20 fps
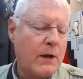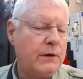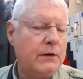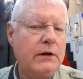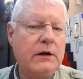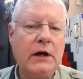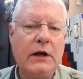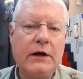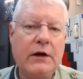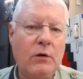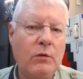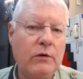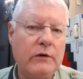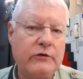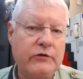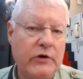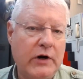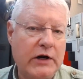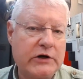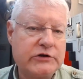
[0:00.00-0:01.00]
You got to go where the
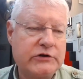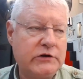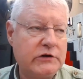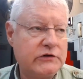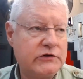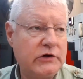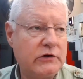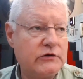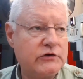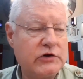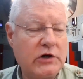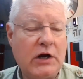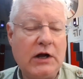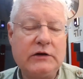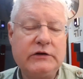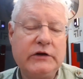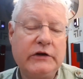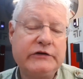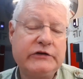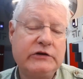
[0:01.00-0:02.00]
traction is. You know,
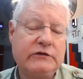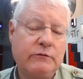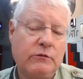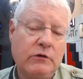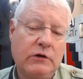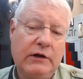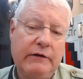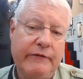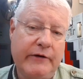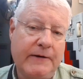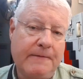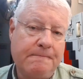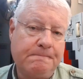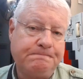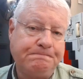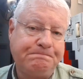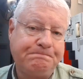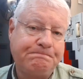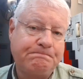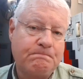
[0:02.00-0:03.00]
John does this for a living,
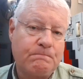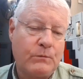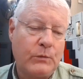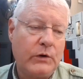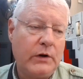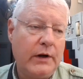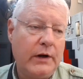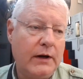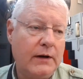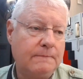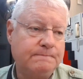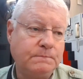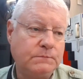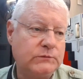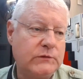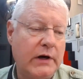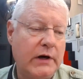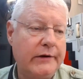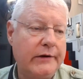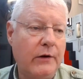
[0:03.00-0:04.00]
and
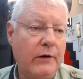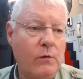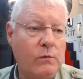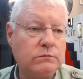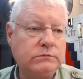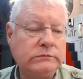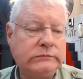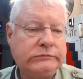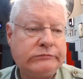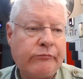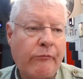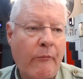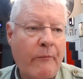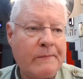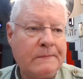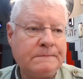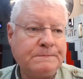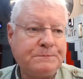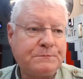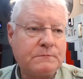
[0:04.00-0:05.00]
I don't.
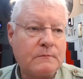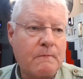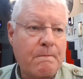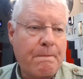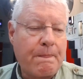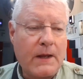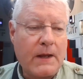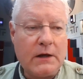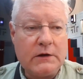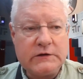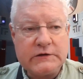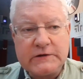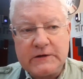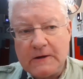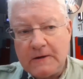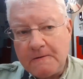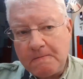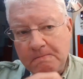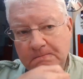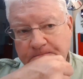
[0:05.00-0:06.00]
And
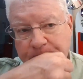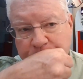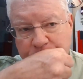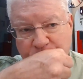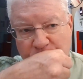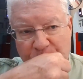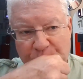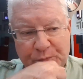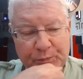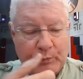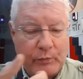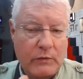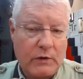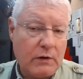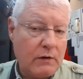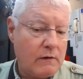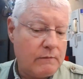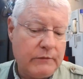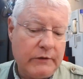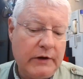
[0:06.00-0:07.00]
so
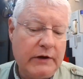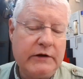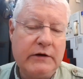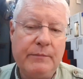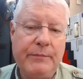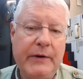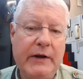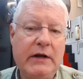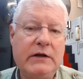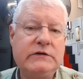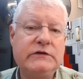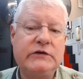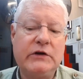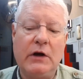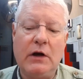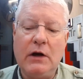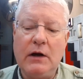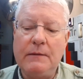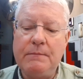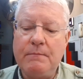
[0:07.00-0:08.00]
he depends
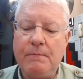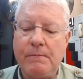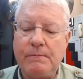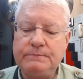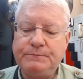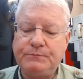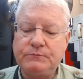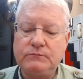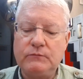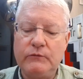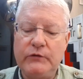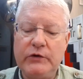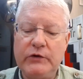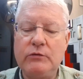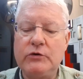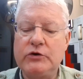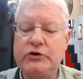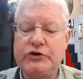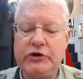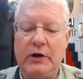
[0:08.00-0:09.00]
on
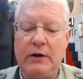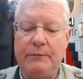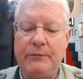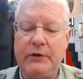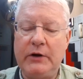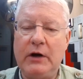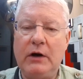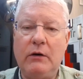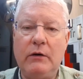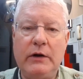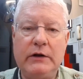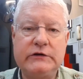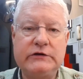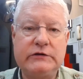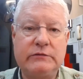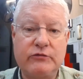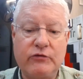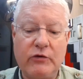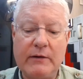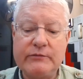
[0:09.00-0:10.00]
viewership, you know, and
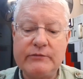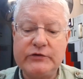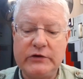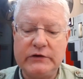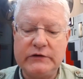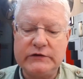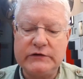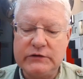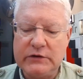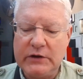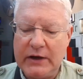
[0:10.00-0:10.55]
subscriptions.